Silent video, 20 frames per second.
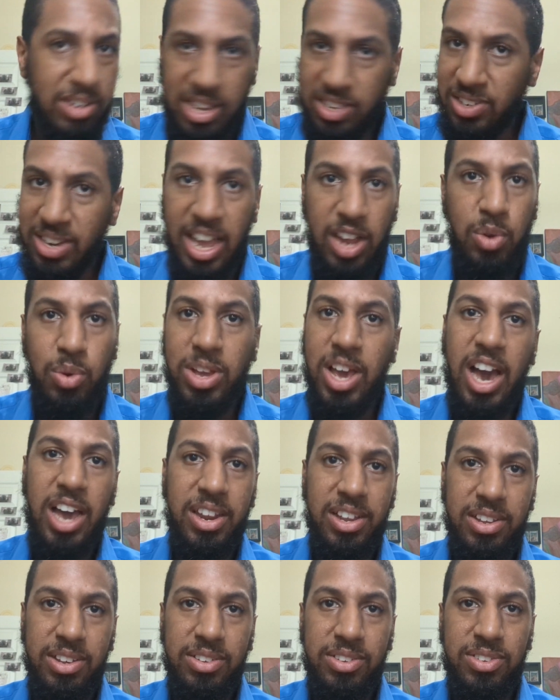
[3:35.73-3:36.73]
That's not who
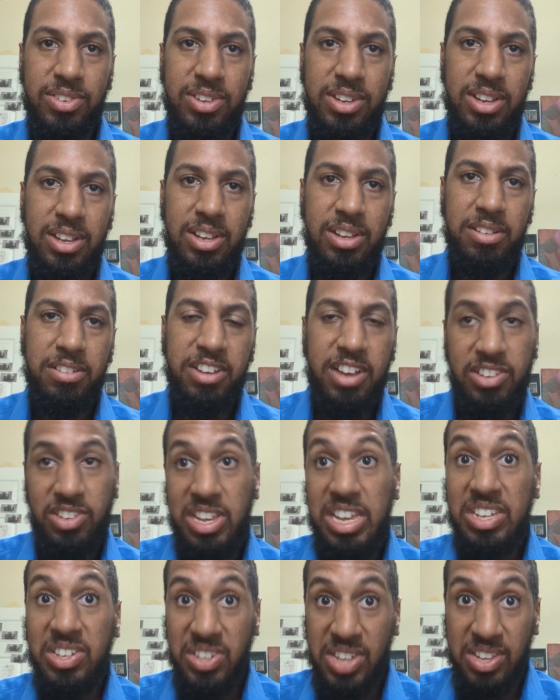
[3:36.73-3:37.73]
God is, because
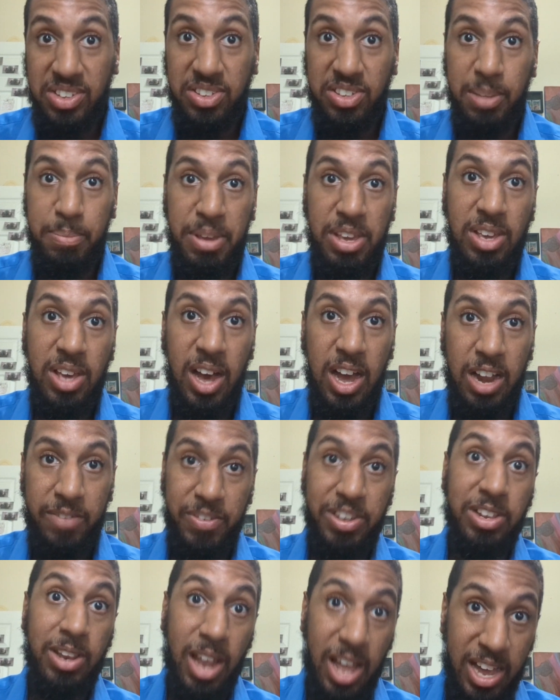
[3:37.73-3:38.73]
he ceases to be God if
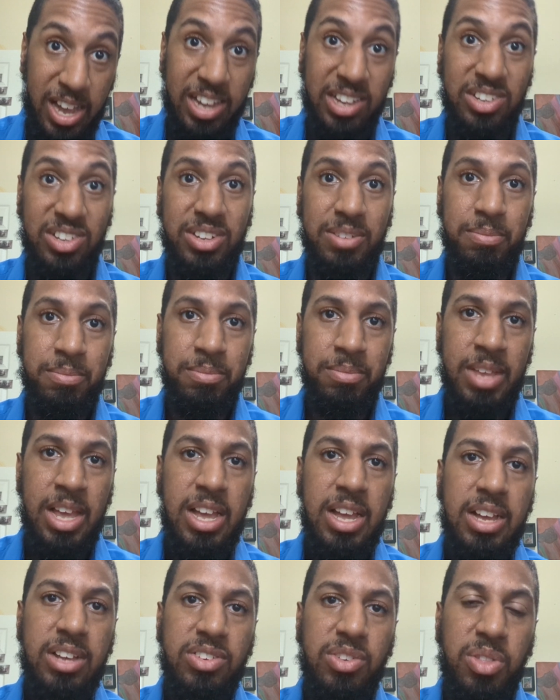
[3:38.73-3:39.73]
he lies.
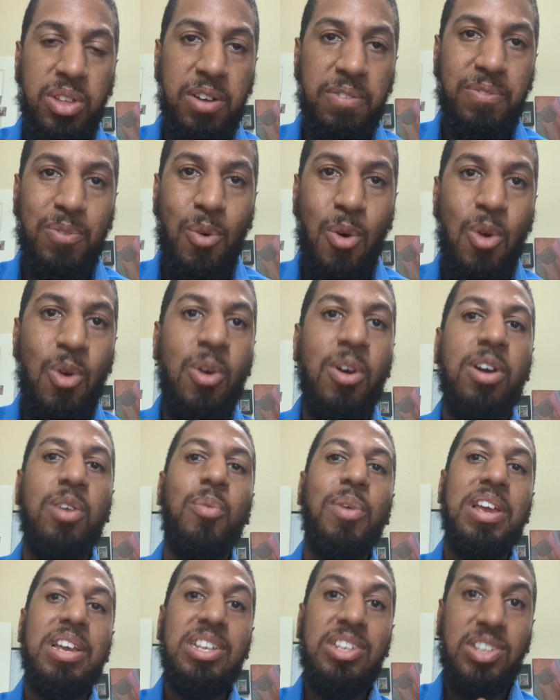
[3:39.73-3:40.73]
So therefore,
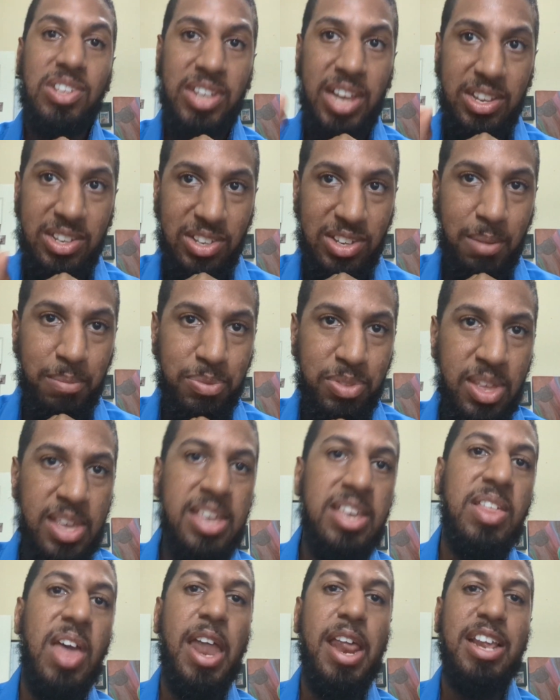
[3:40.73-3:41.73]
when he says
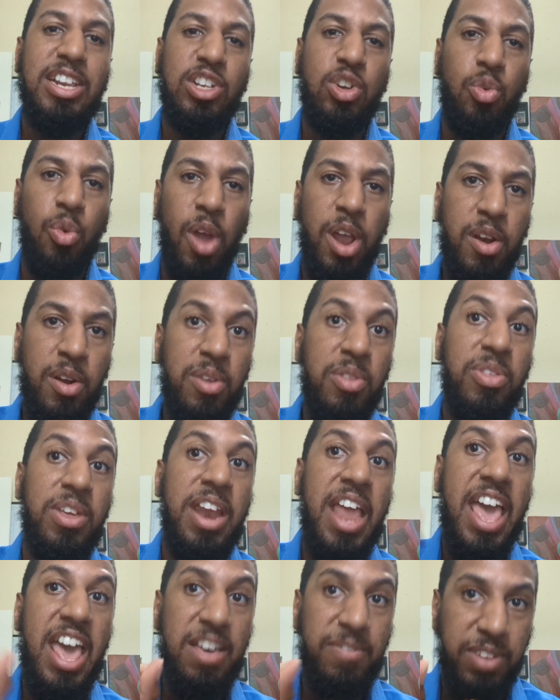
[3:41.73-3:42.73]
something that is greater
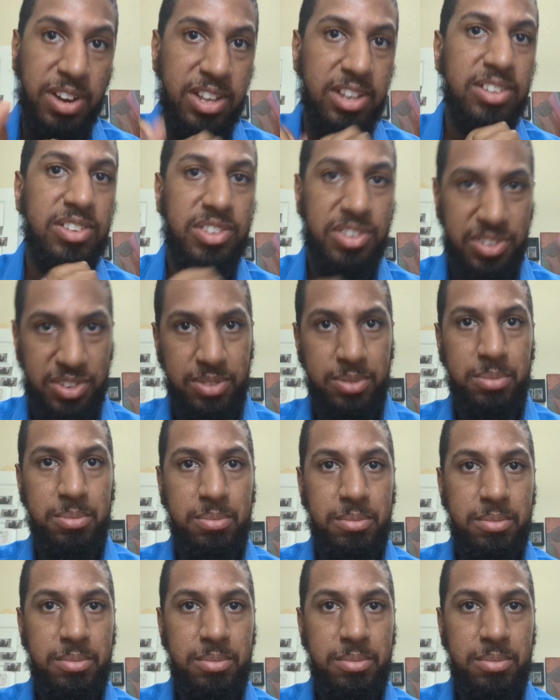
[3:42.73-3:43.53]
than evidence,